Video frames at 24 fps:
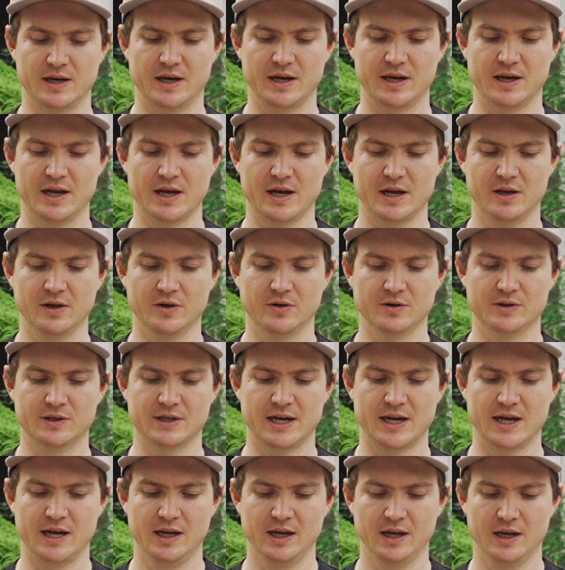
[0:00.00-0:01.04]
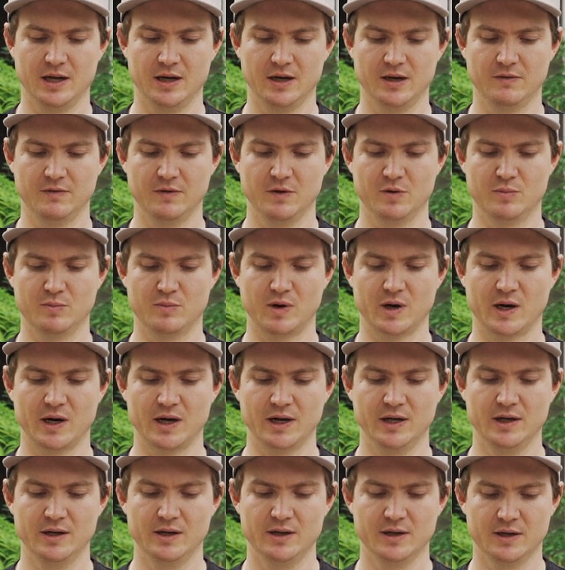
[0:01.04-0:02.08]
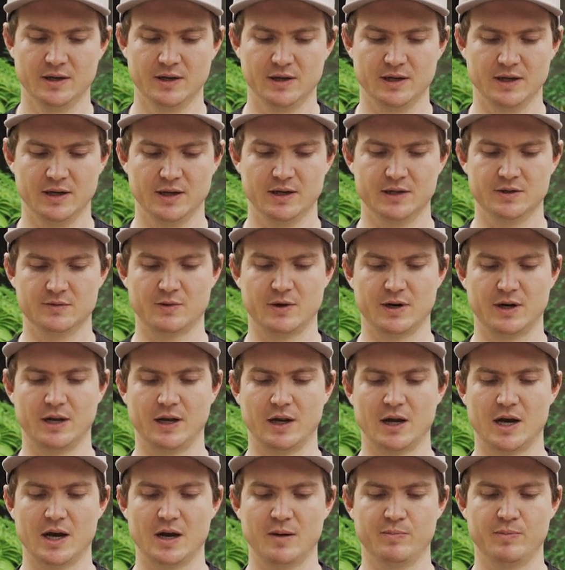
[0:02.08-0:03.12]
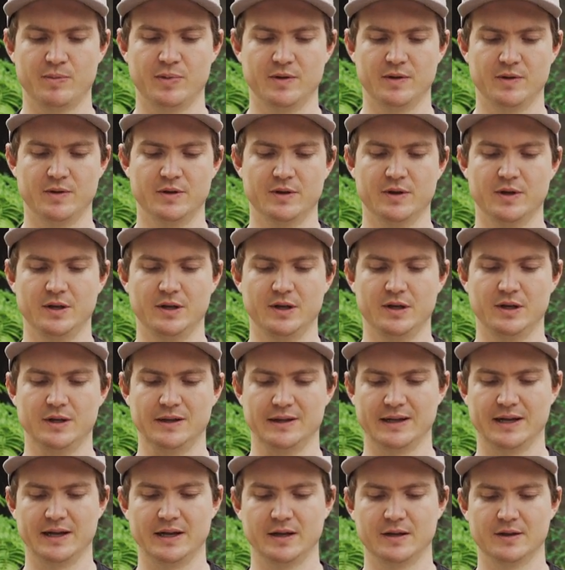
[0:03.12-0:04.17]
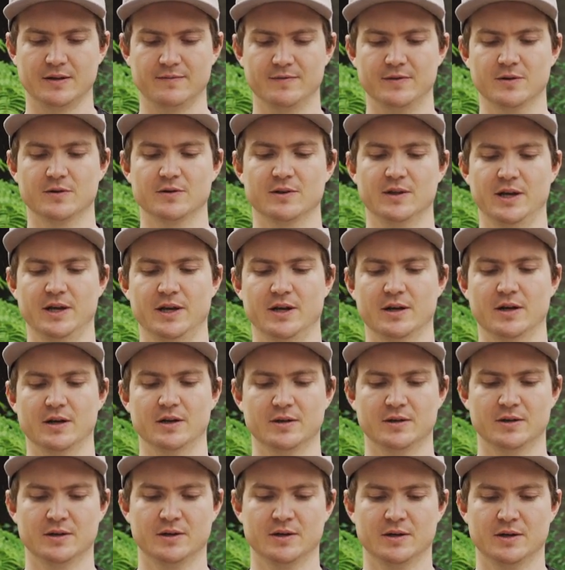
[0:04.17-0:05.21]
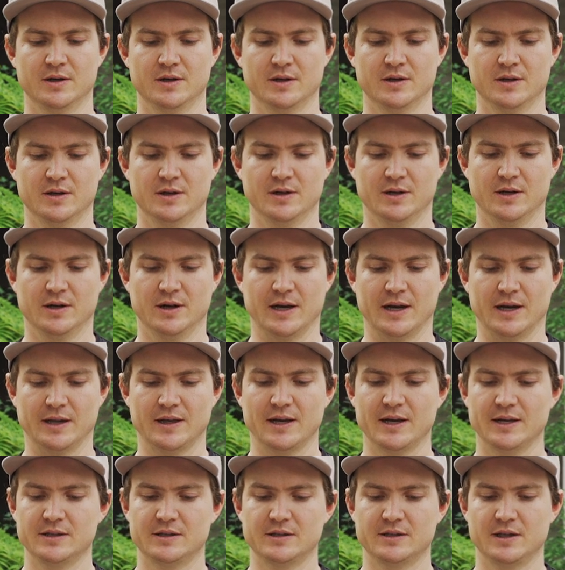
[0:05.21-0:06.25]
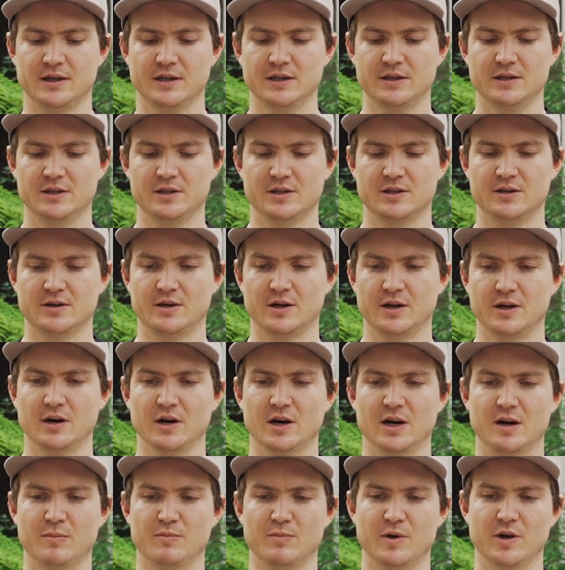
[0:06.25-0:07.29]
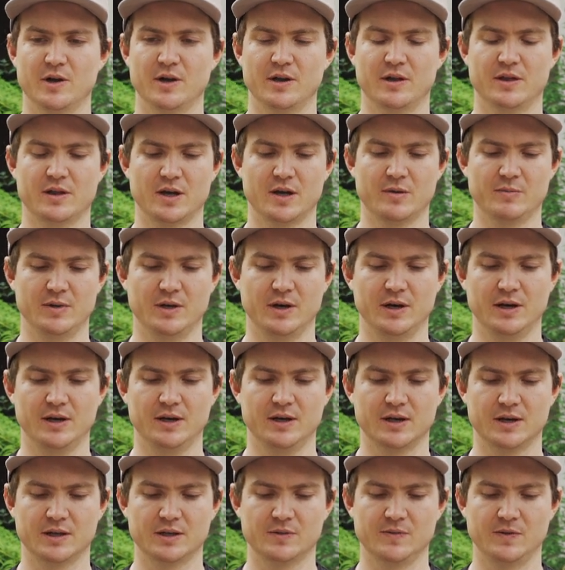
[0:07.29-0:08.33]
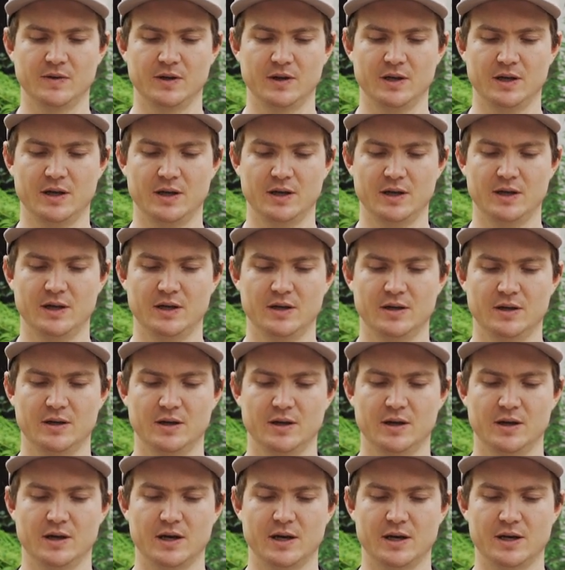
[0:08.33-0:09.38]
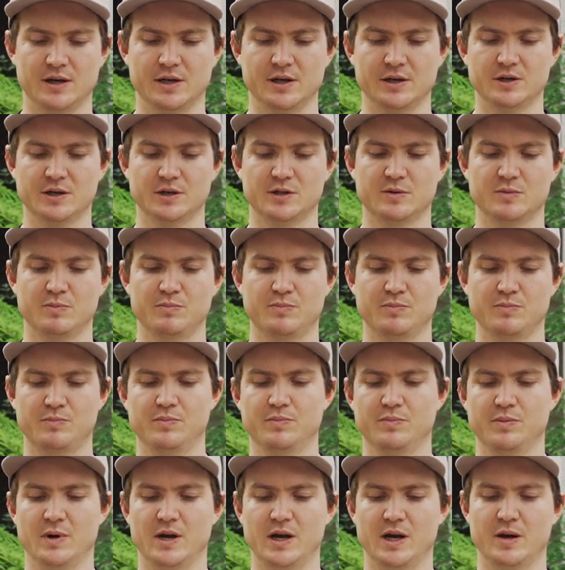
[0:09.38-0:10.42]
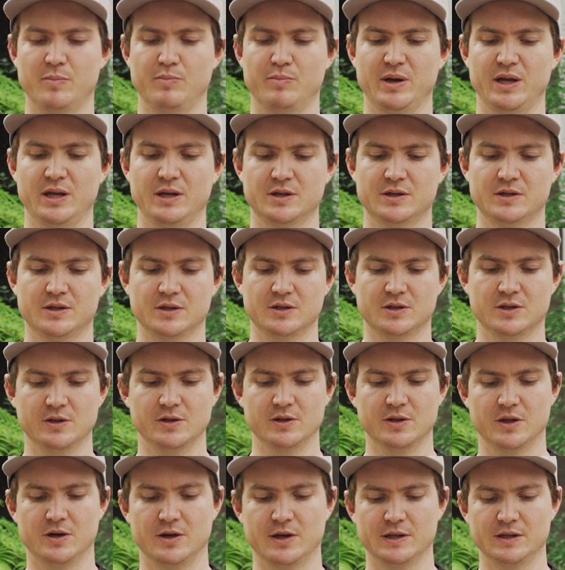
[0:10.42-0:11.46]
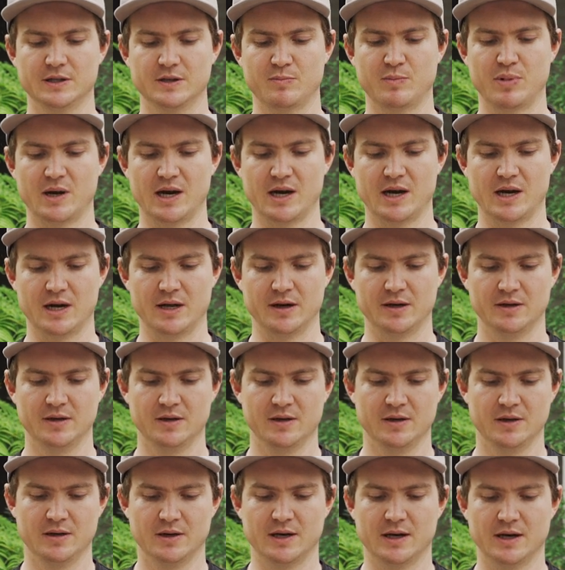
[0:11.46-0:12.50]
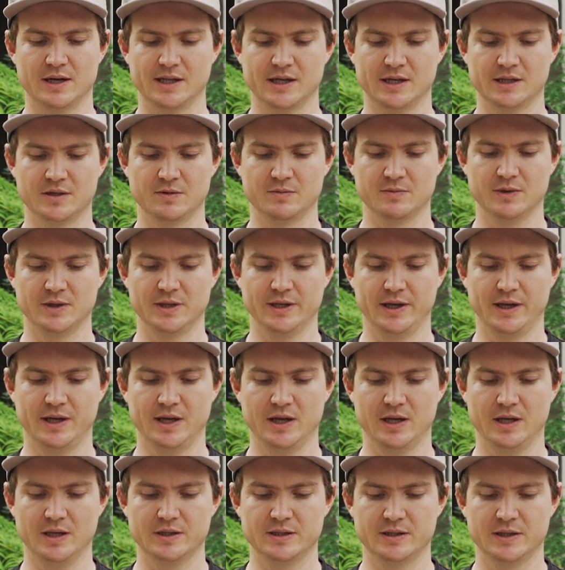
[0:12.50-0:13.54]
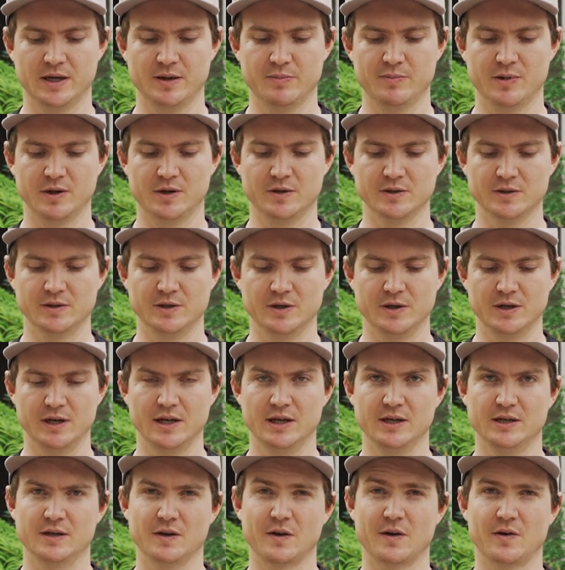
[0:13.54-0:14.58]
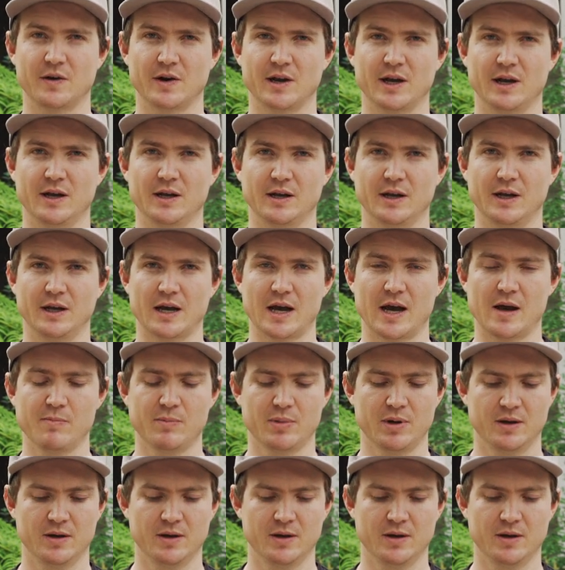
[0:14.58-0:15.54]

And now your tag end of your braid is running up the length of your leader. At that stage, I grab my thumb and index finger here, and I just pinch the two lines apart, and that's a really key step because you need to create a gap